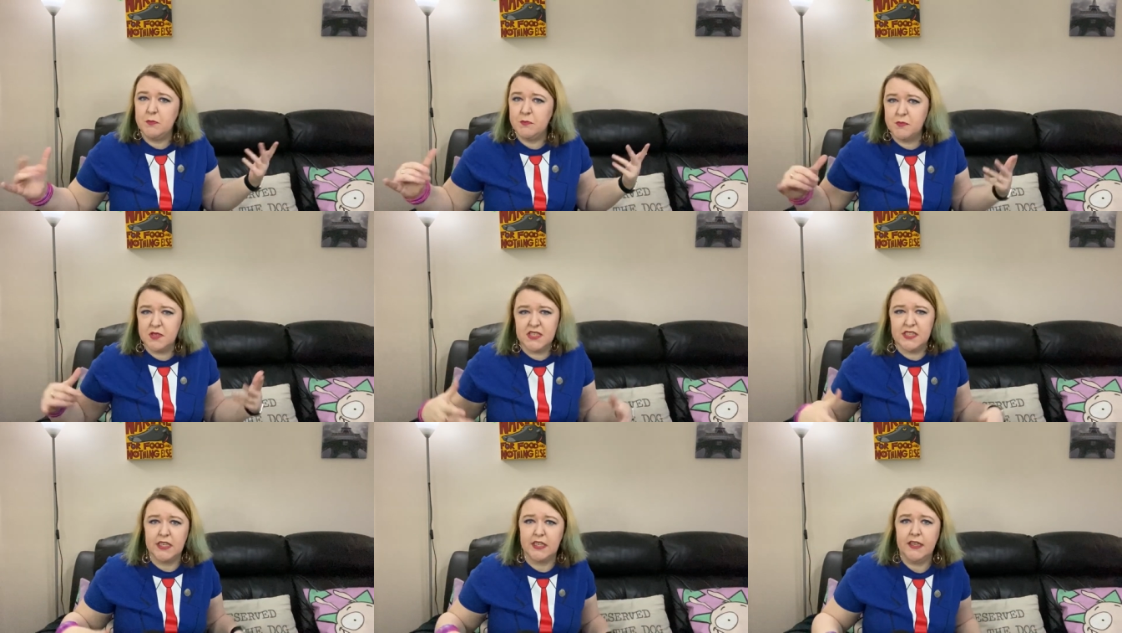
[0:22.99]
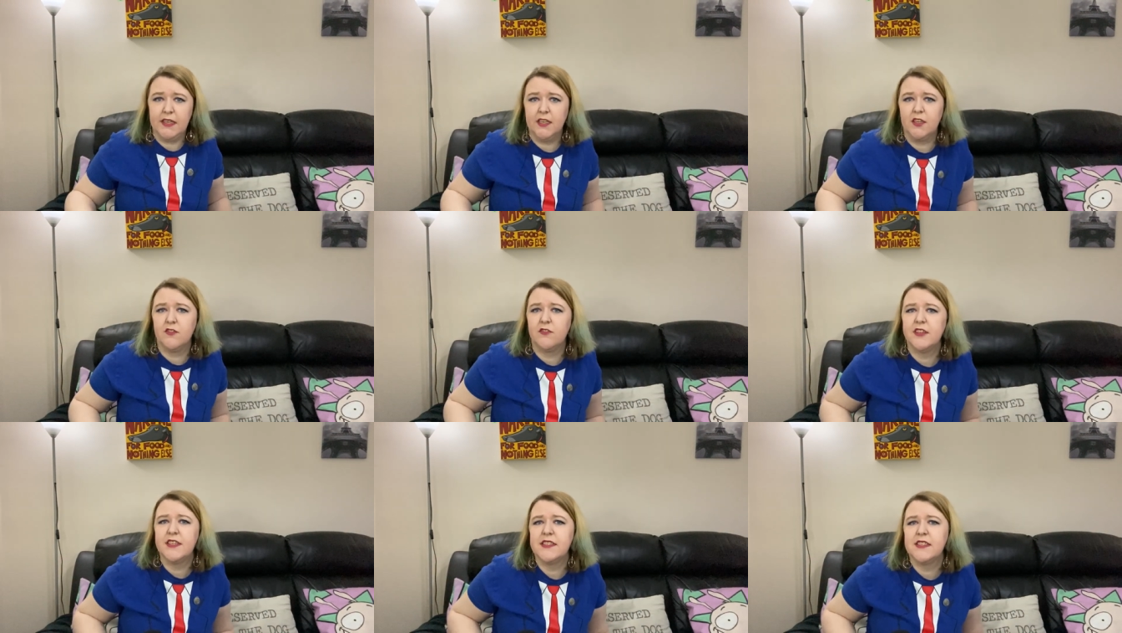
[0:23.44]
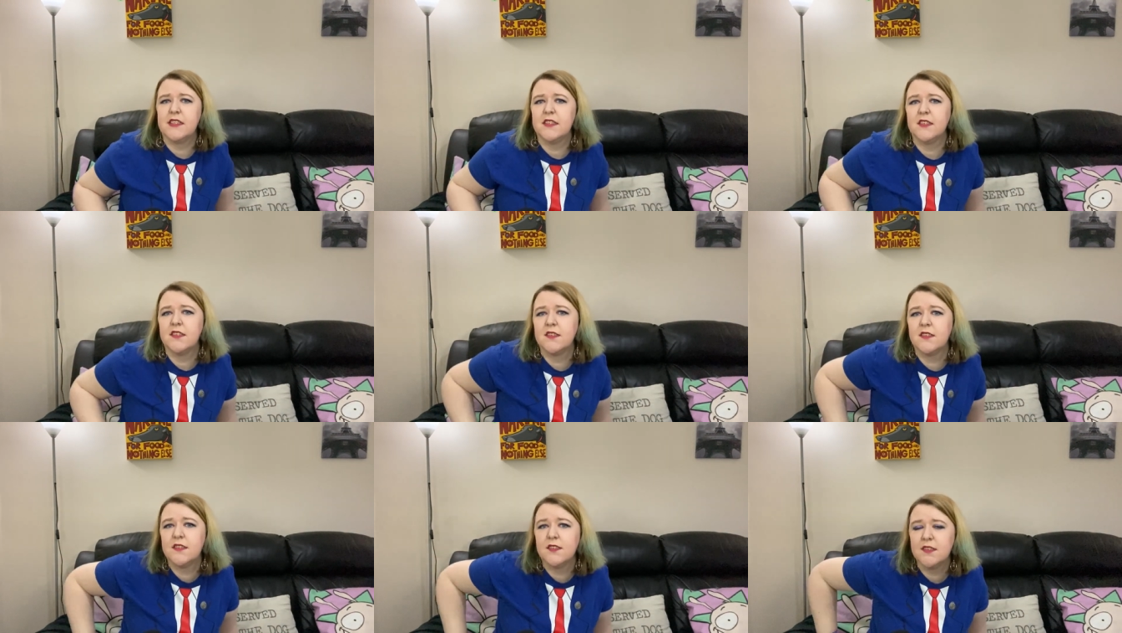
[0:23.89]
particular reason?
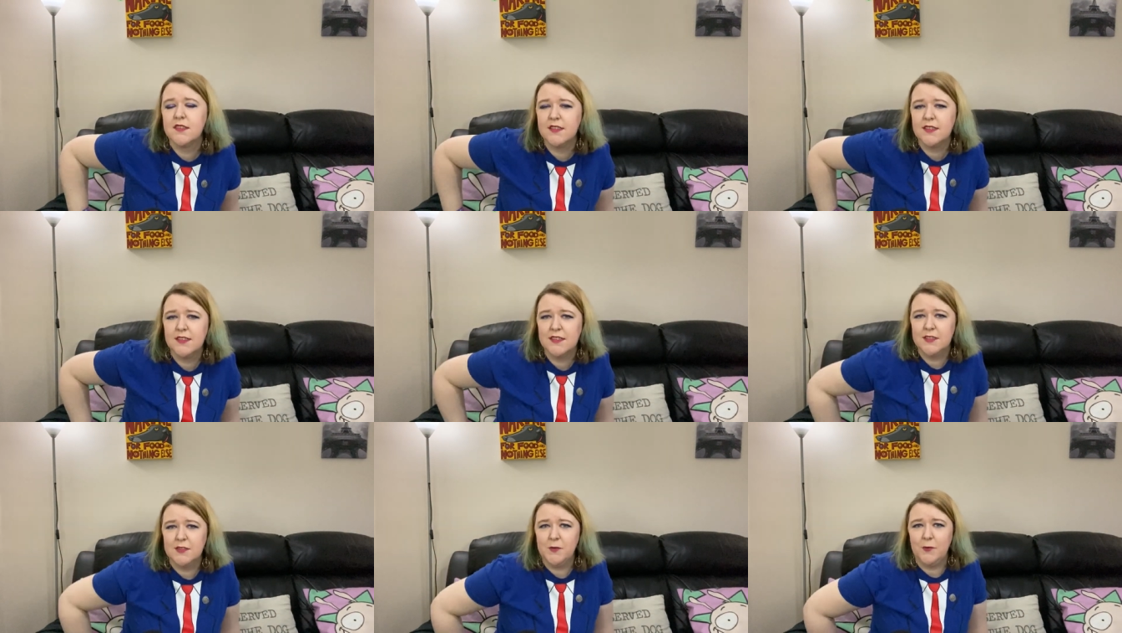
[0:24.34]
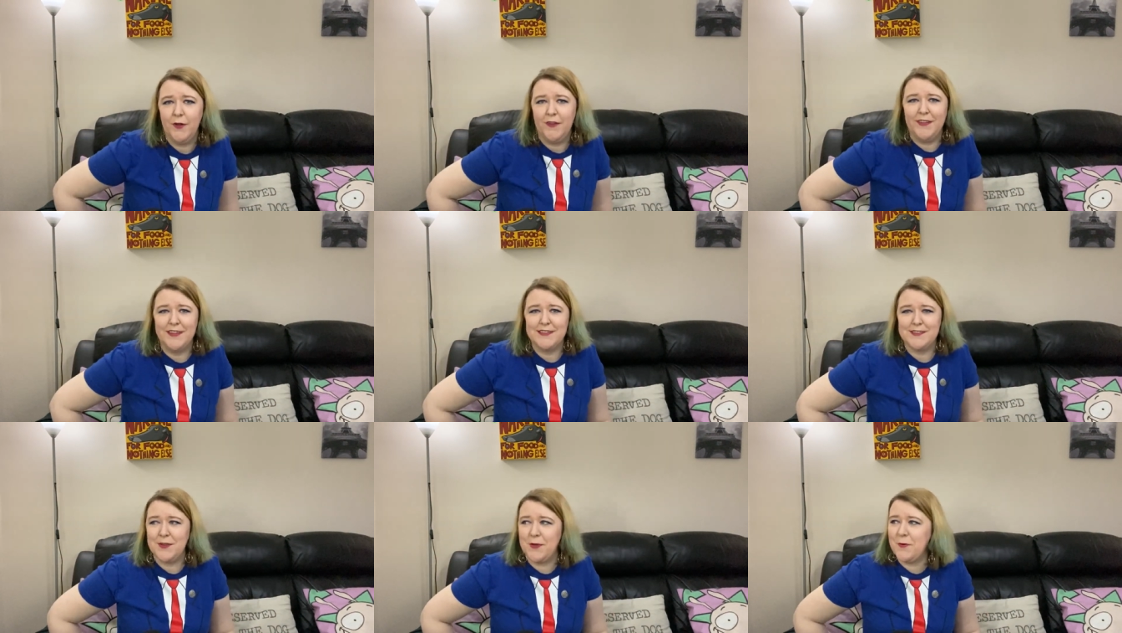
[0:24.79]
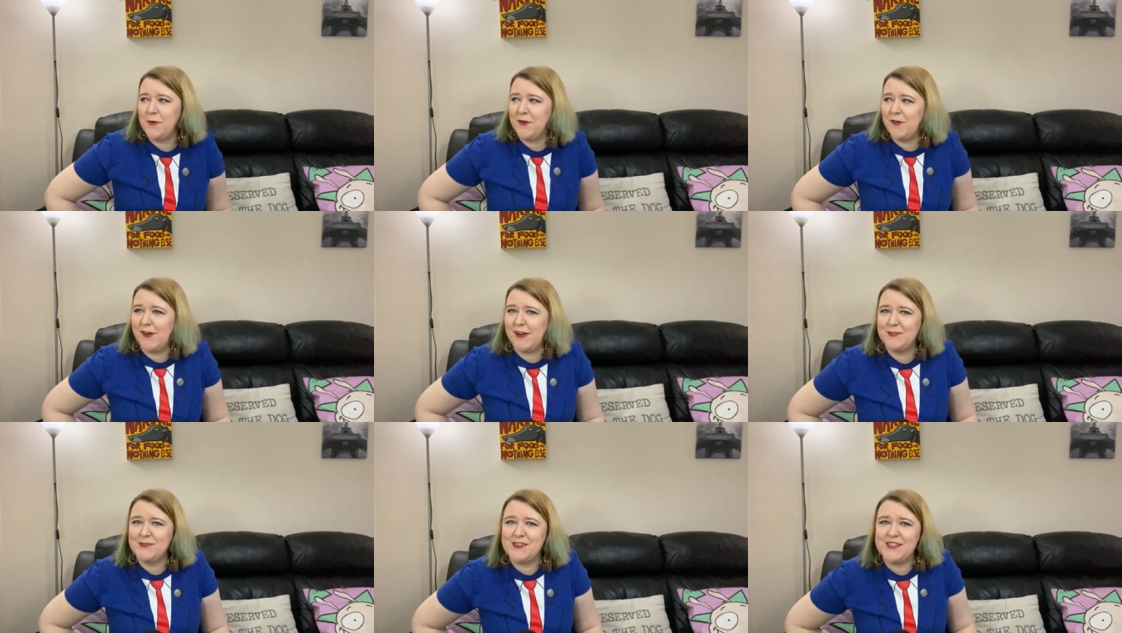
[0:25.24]
When there's no one
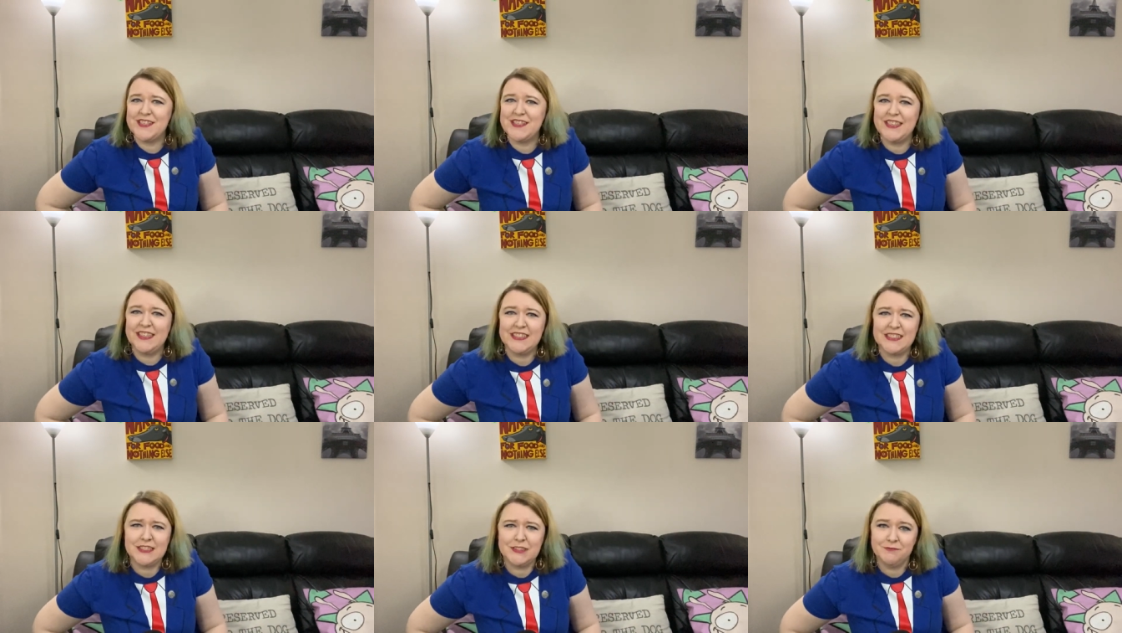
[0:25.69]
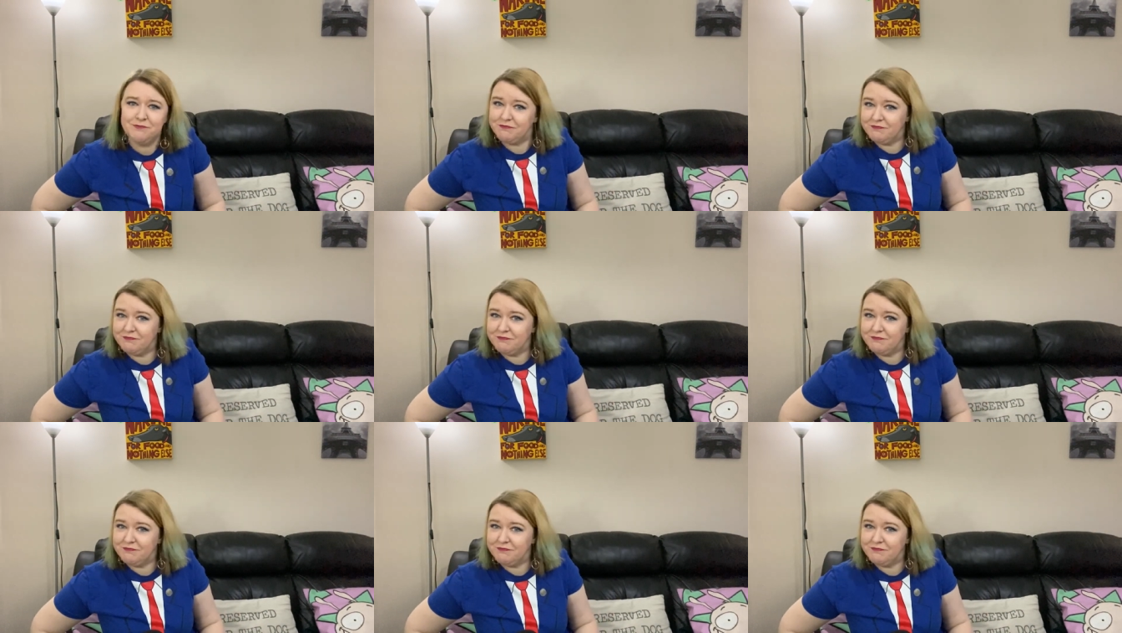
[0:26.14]
around to see it?